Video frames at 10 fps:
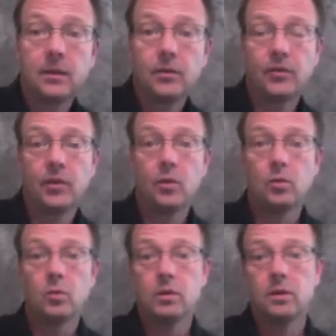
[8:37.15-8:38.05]

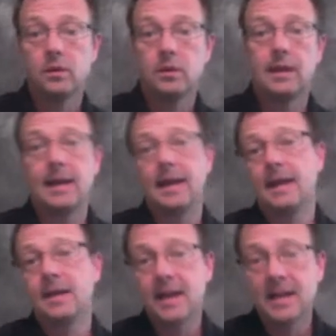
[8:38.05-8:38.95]
So
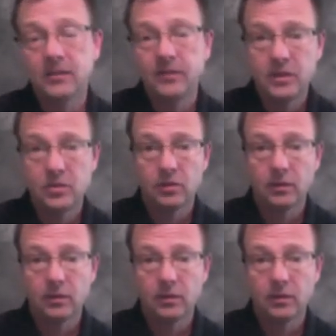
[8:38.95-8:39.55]
a nice feature